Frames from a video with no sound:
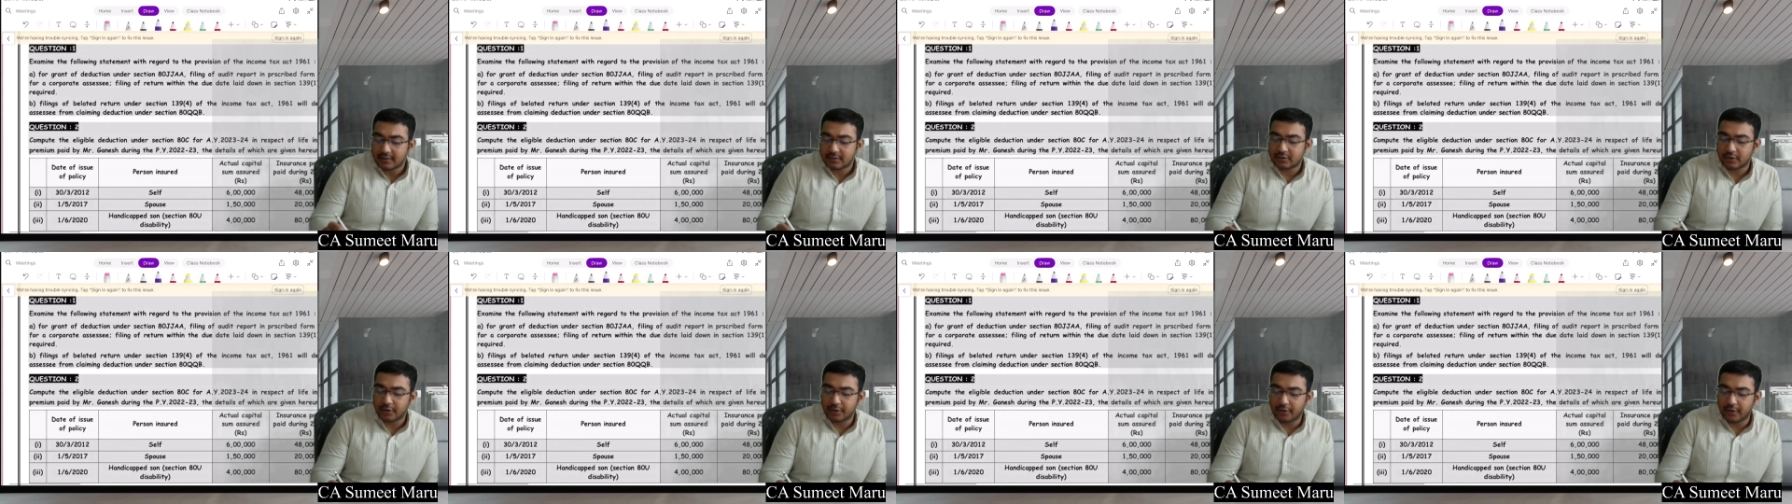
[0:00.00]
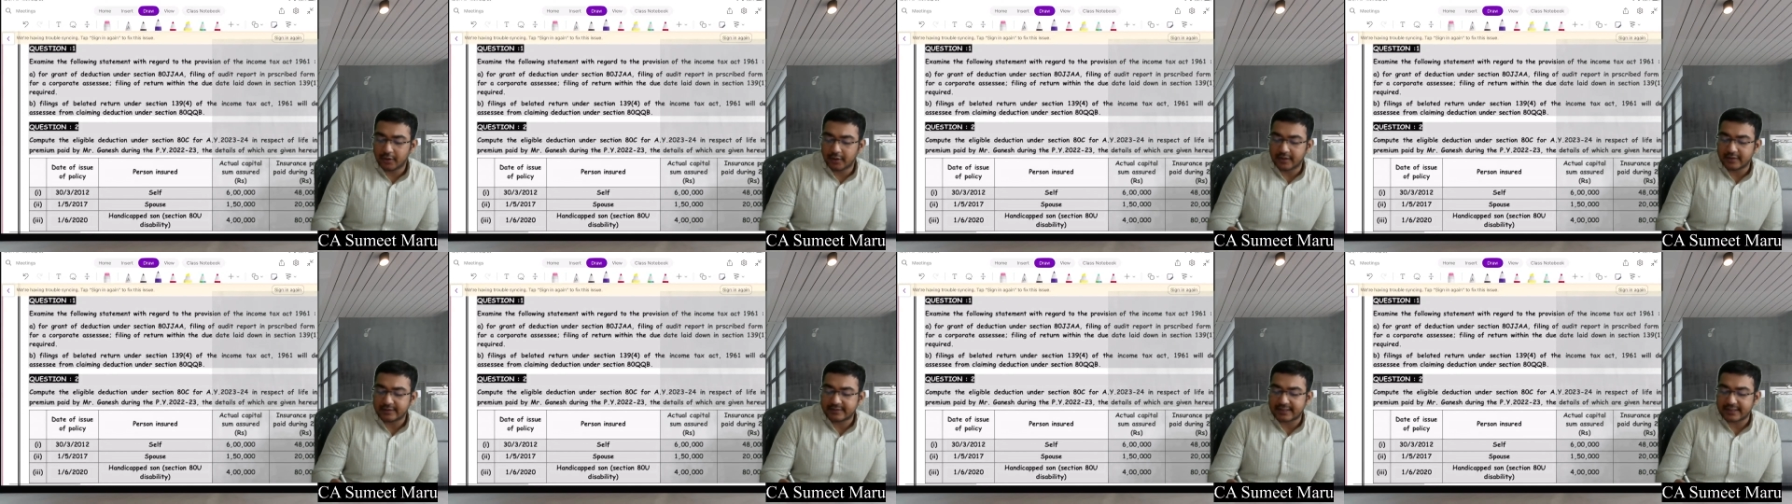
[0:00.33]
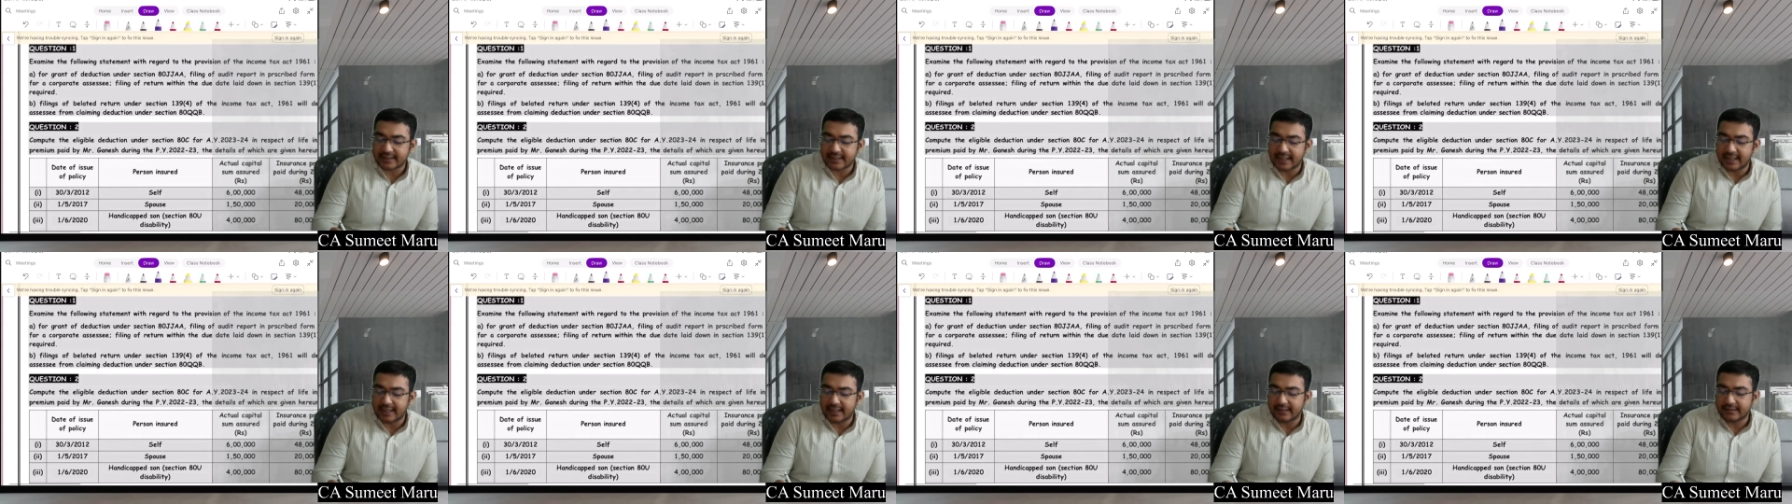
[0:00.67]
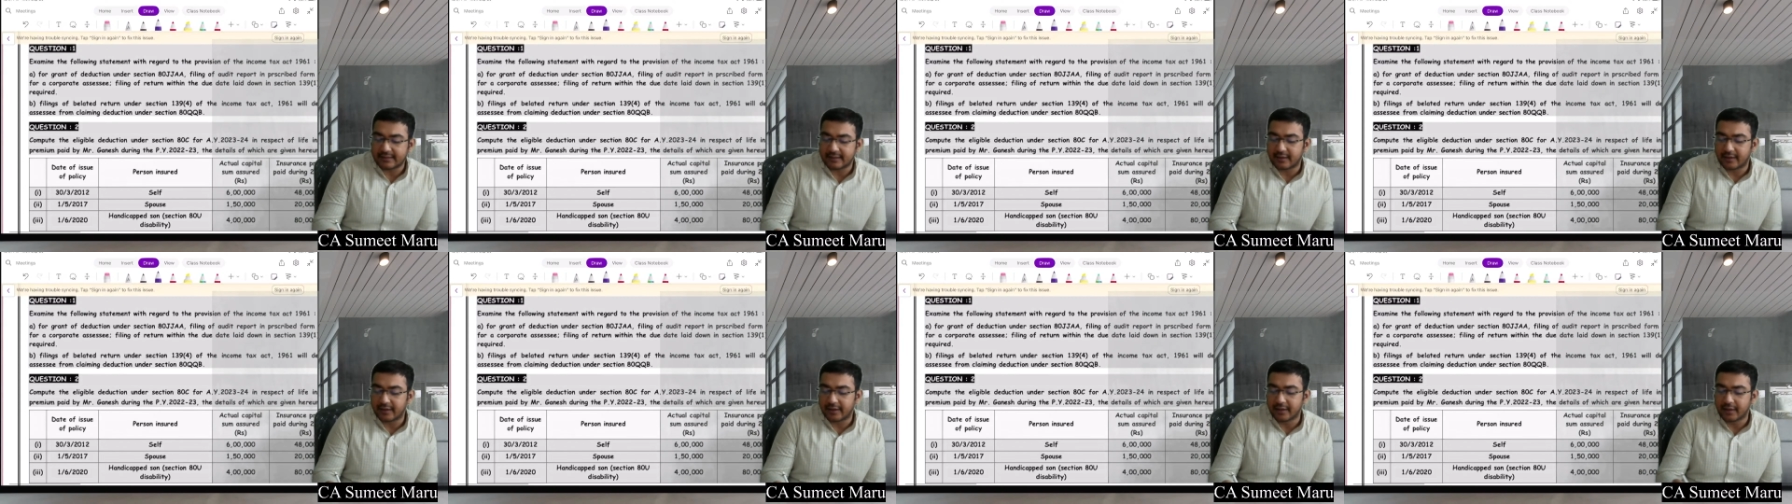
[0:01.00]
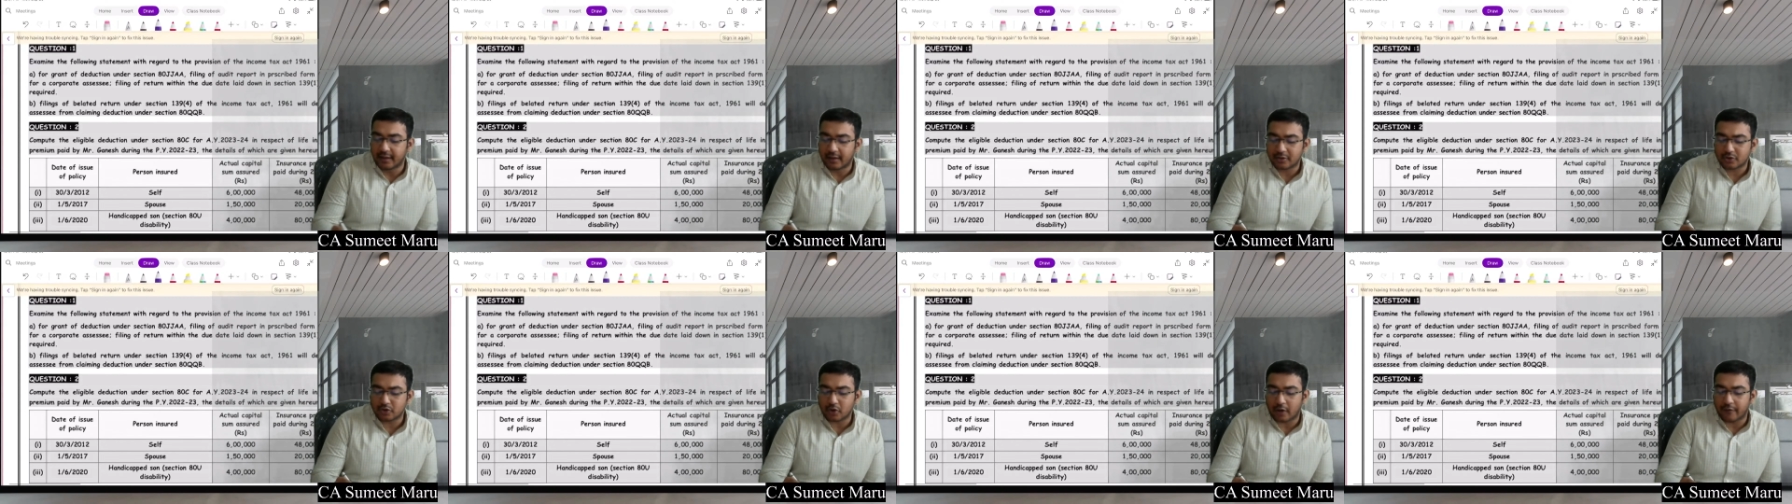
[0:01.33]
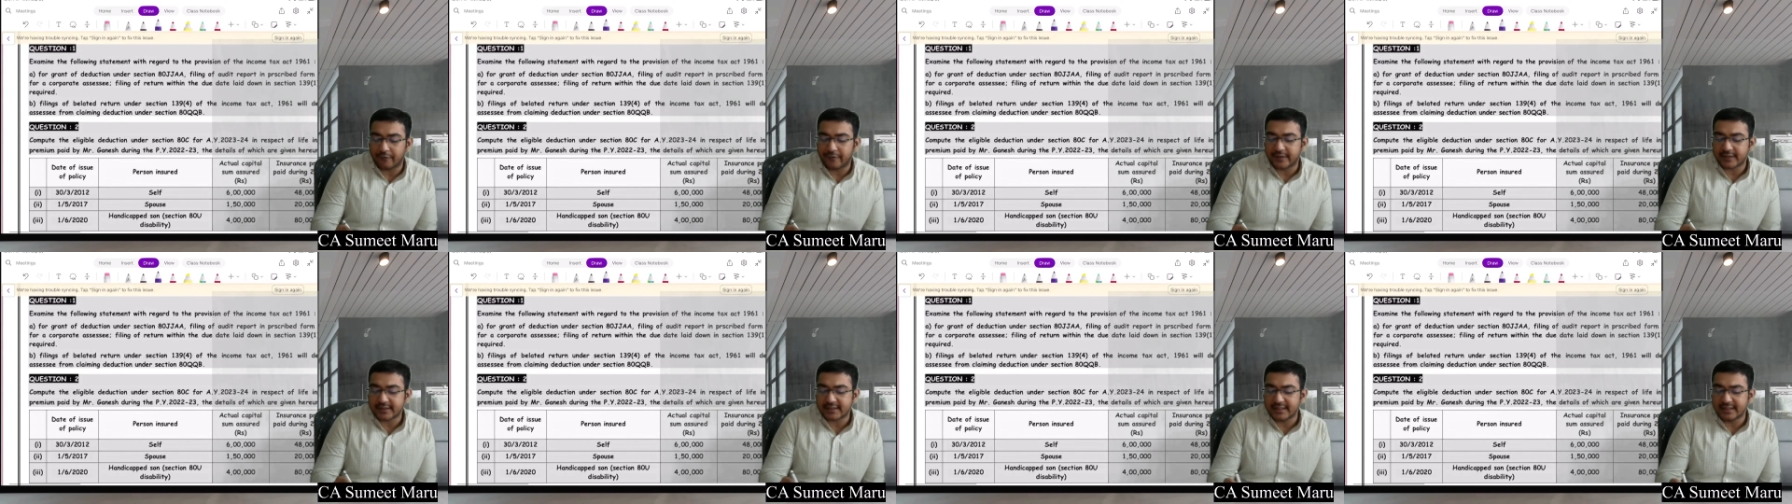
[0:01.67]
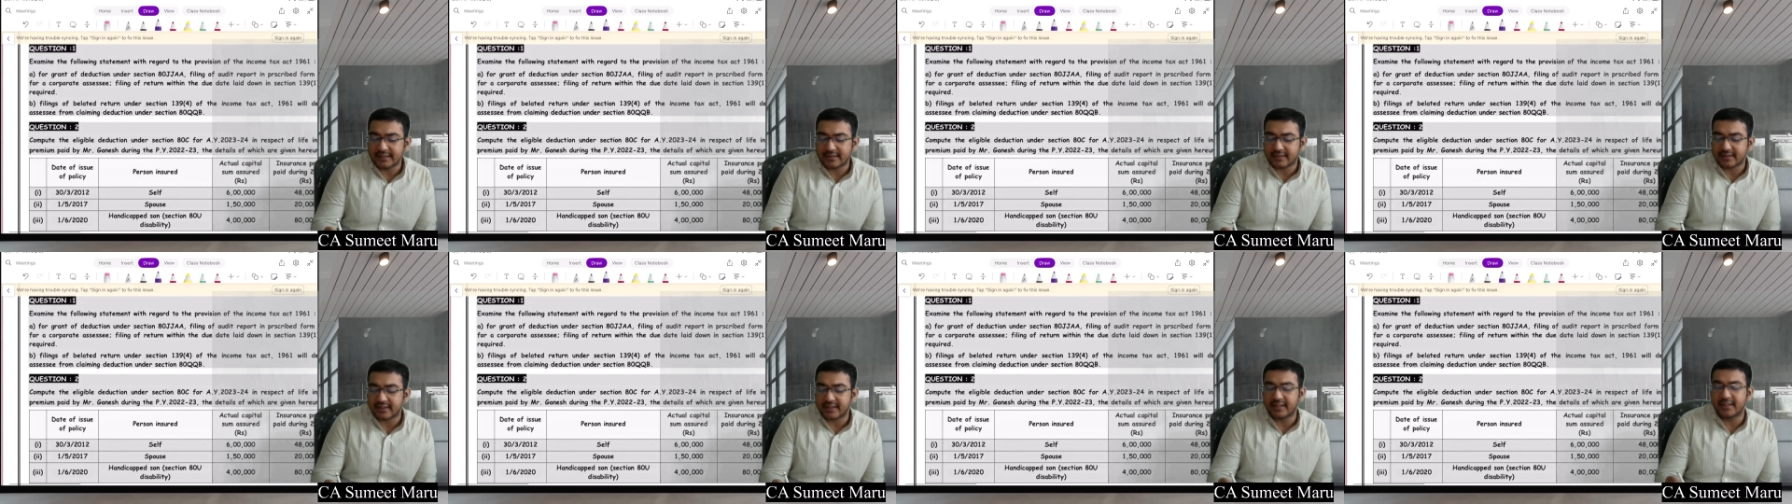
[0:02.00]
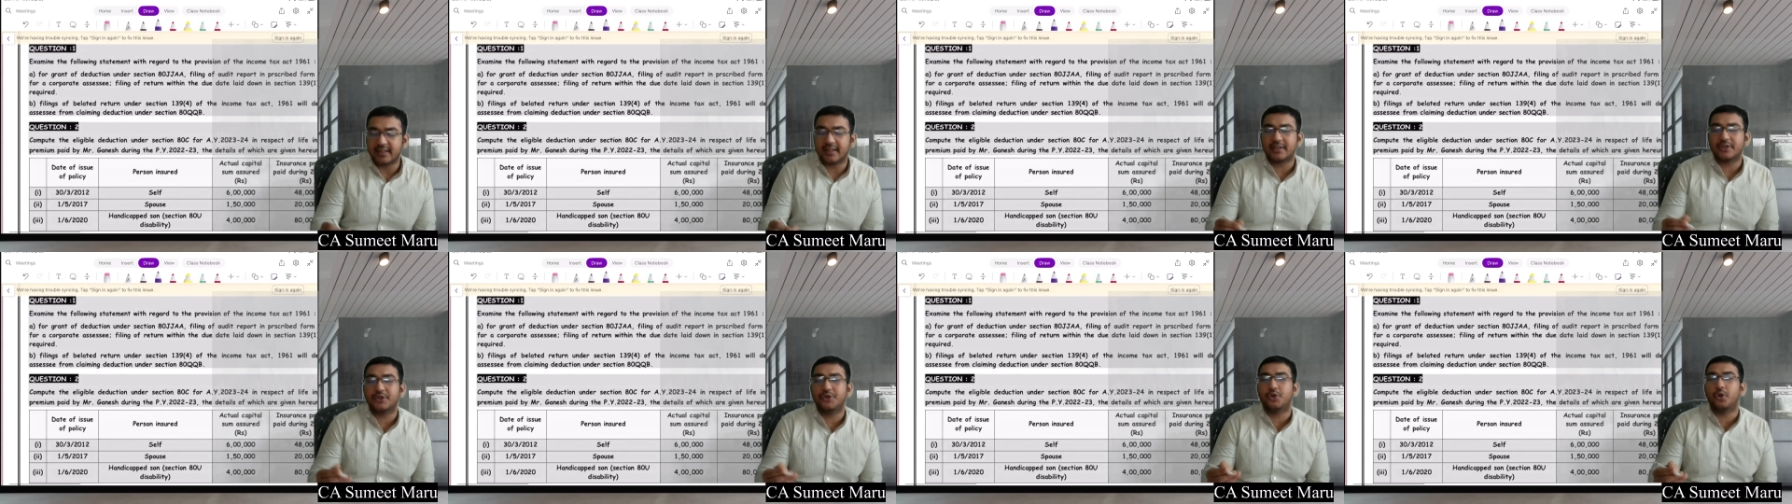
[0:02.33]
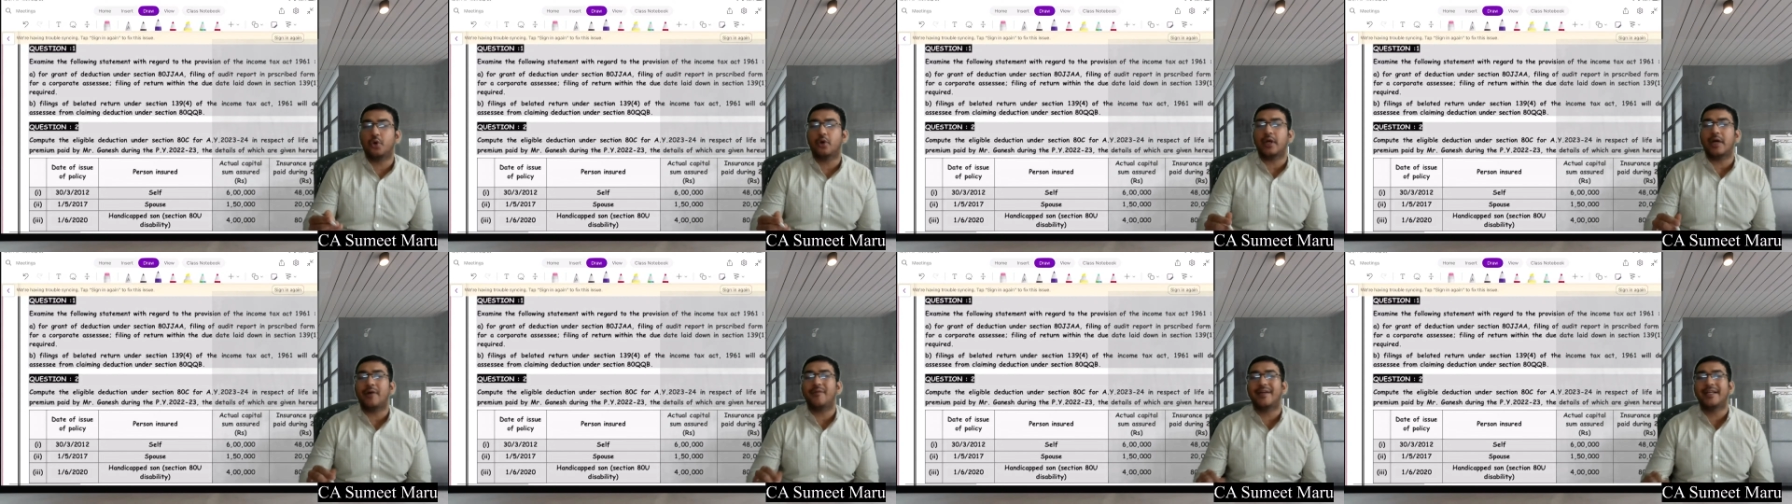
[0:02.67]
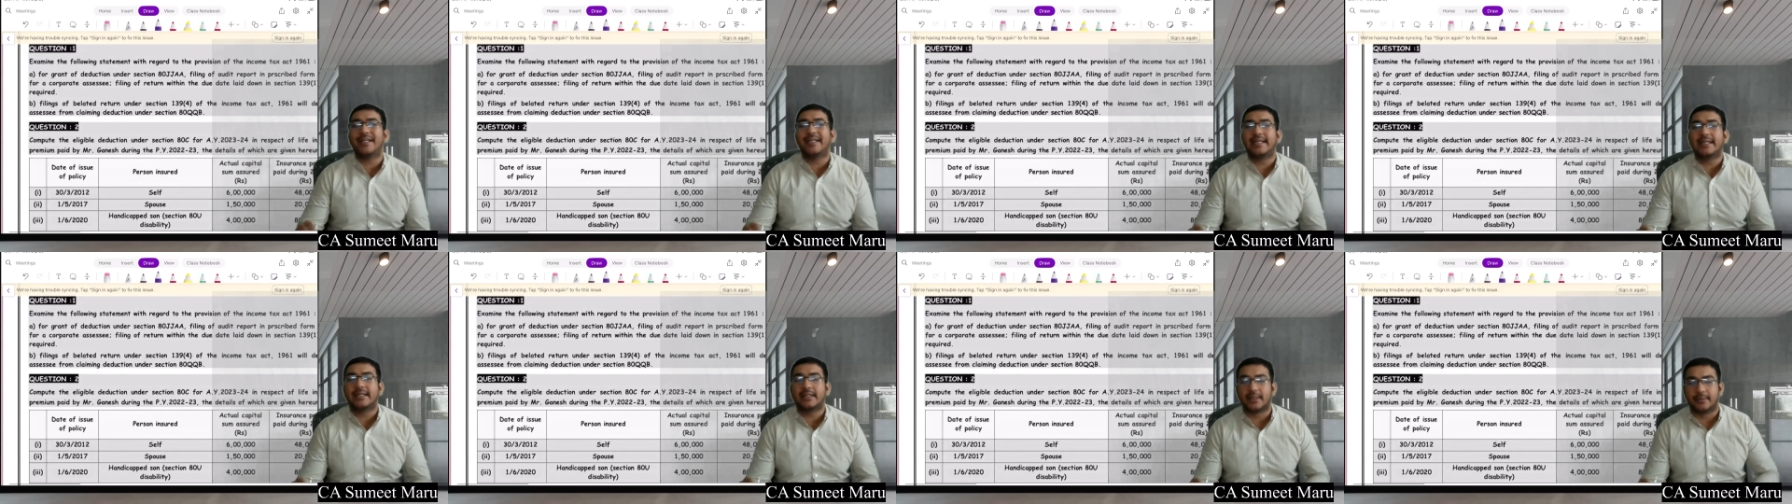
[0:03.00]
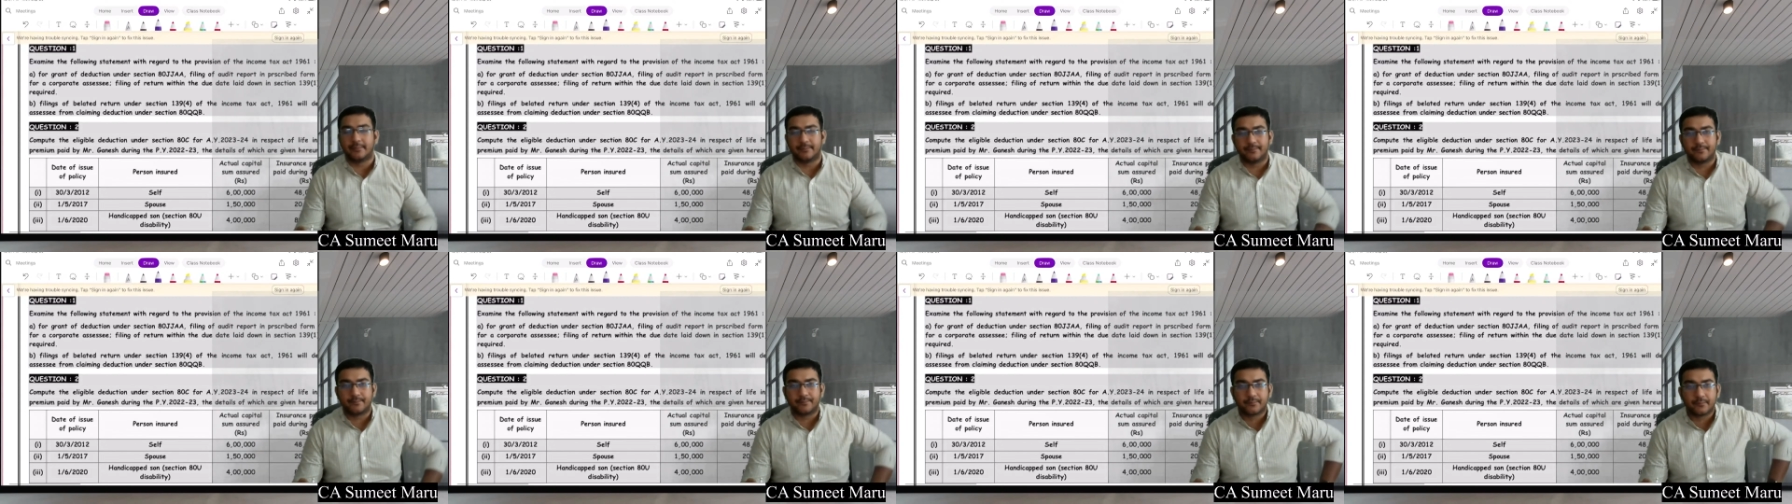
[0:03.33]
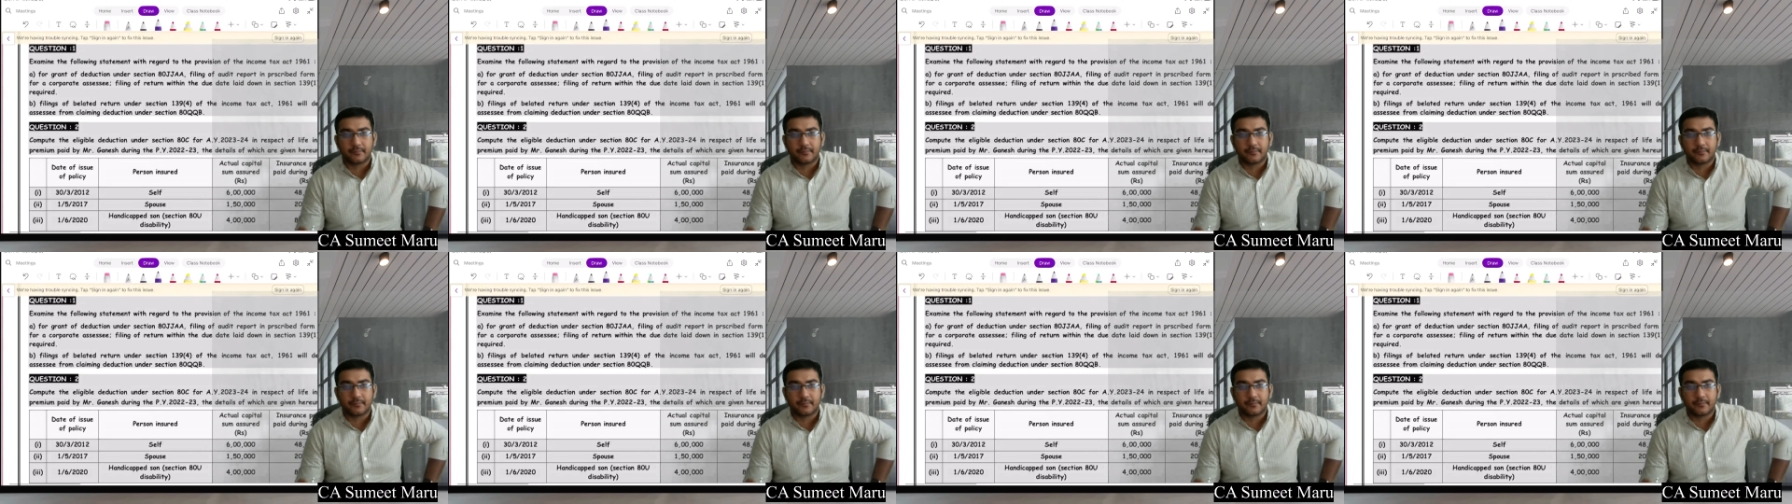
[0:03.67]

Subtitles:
so you will get second, third year. So obviously in 3 years you don't have any income.